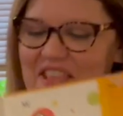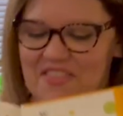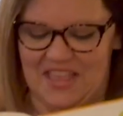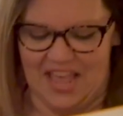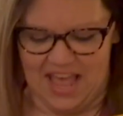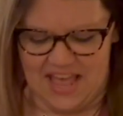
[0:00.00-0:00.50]
at
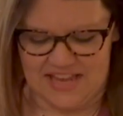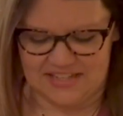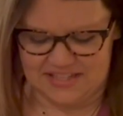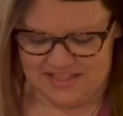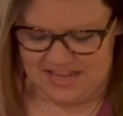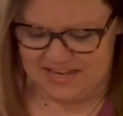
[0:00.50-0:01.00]
the
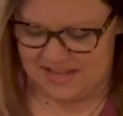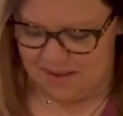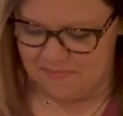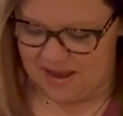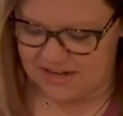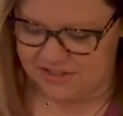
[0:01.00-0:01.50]
end, these
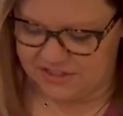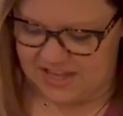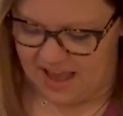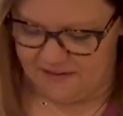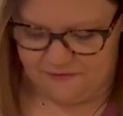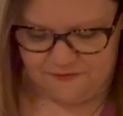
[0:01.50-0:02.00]
end pages
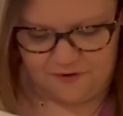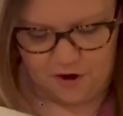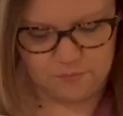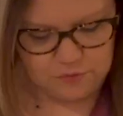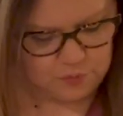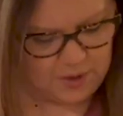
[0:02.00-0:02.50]
have
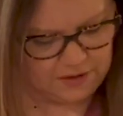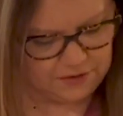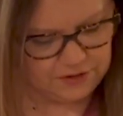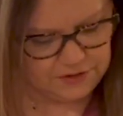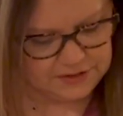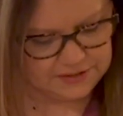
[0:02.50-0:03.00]
farm
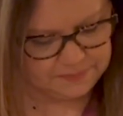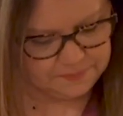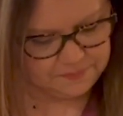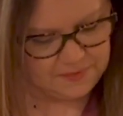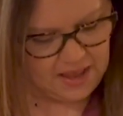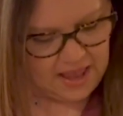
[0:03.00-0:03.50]
dwellers
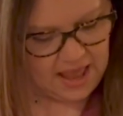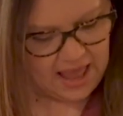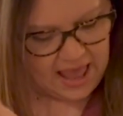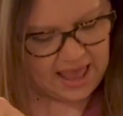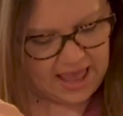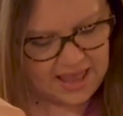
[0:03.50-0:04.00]

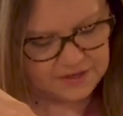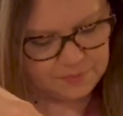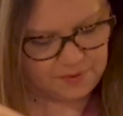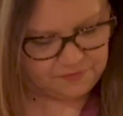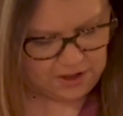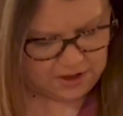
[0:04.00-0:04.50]
and
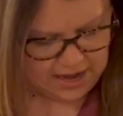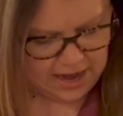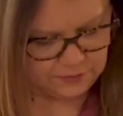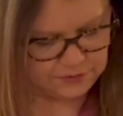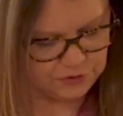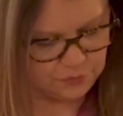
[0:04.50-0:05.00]
we've got
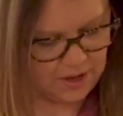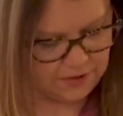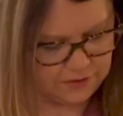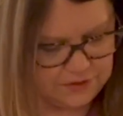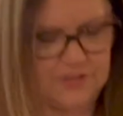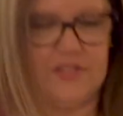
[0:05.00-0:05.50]
house
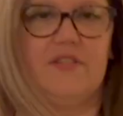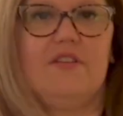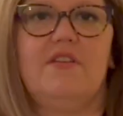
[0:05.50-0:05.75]
dwellers.